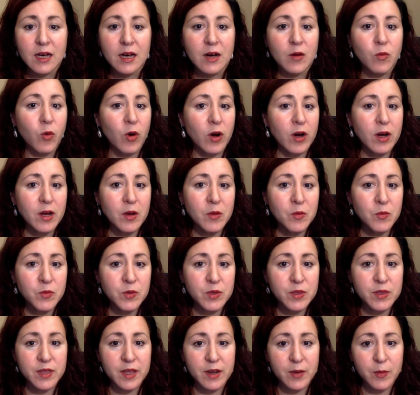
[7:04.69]
Working
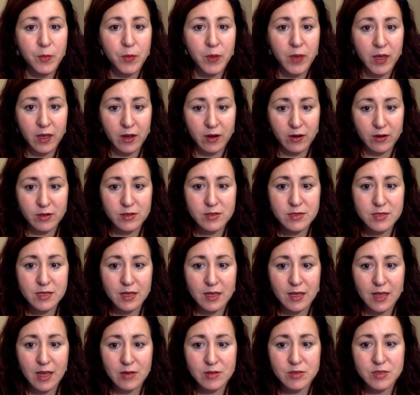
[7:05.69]
with their peers
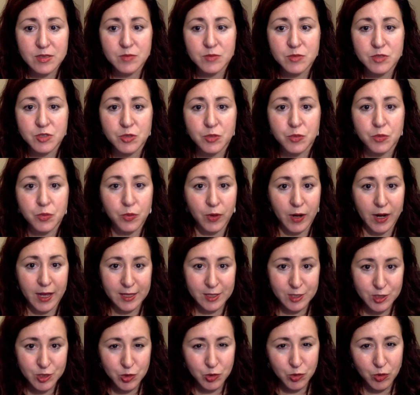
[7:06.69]
allows them to
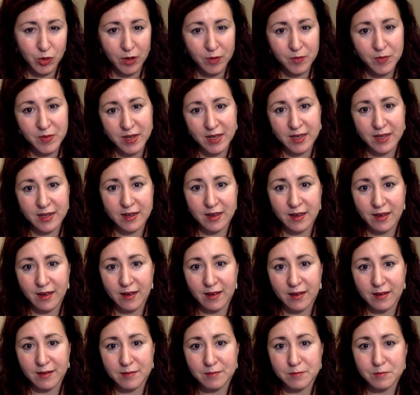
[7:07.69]
brainstorm in
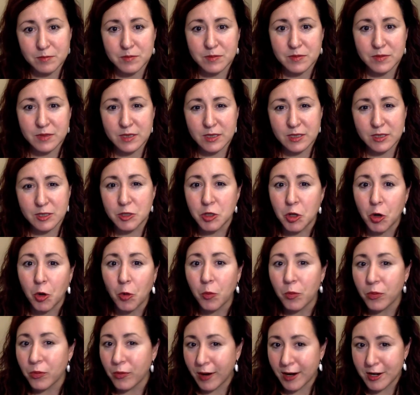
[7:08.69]
a
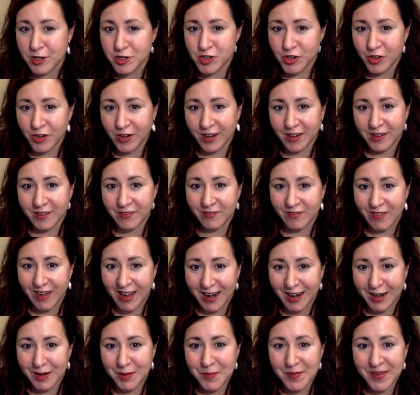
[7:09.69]
no pressure
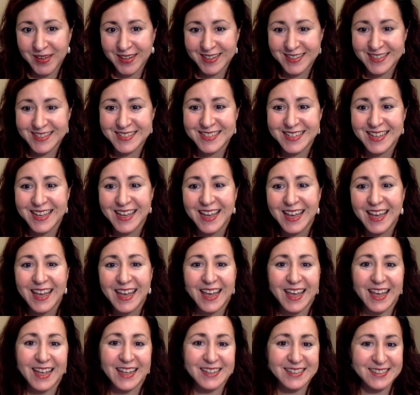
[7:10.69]
environment
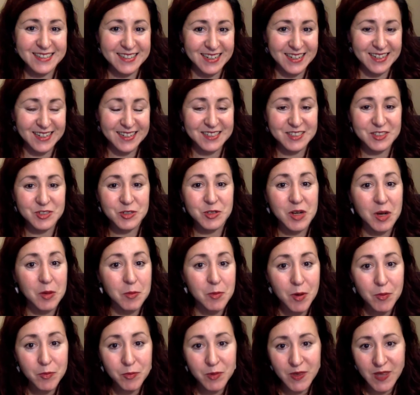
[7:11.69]
and to
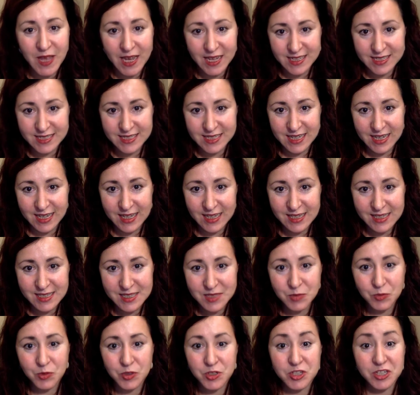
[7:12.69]
come up with
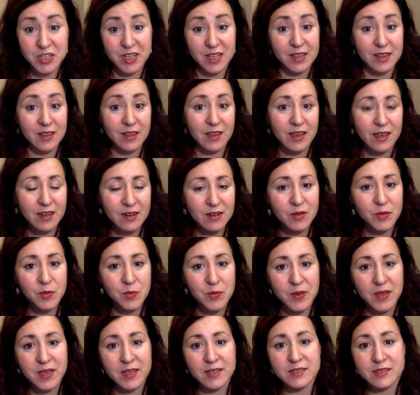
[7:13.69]
ideas which can later
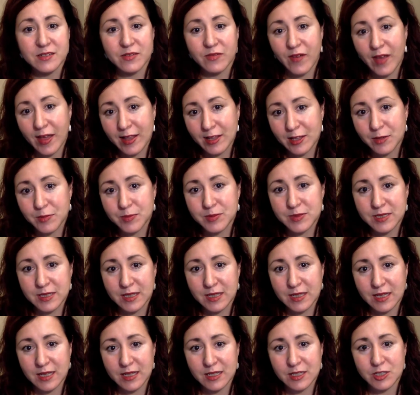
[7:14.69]
be developed
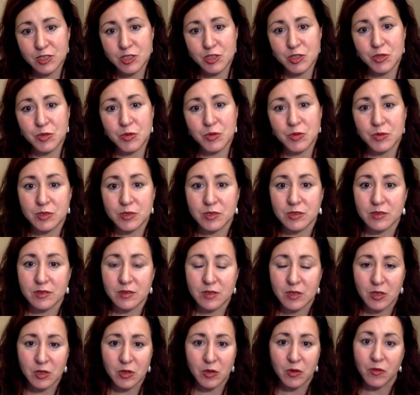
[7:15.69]
into,
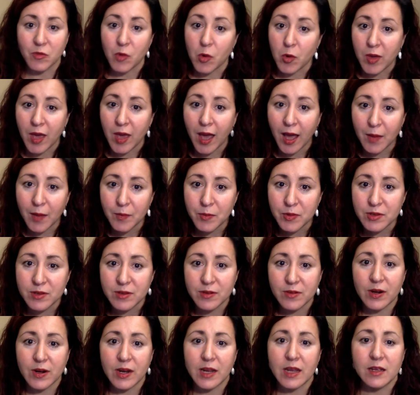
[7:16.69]

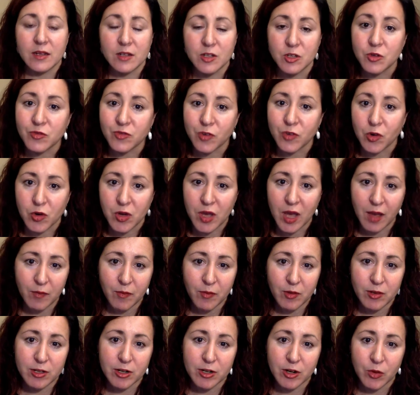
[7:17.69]
vocabulary, new
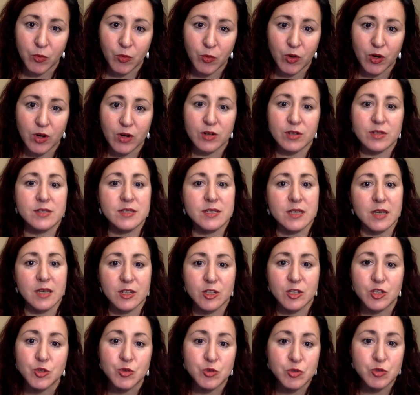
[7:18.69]
vocabulary words
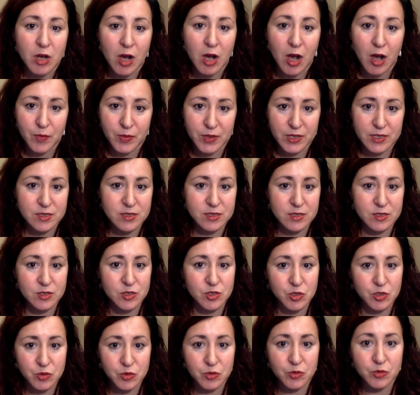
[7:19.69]
and new topics
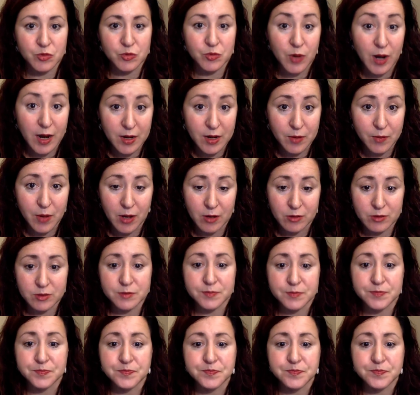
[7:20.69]
to write about.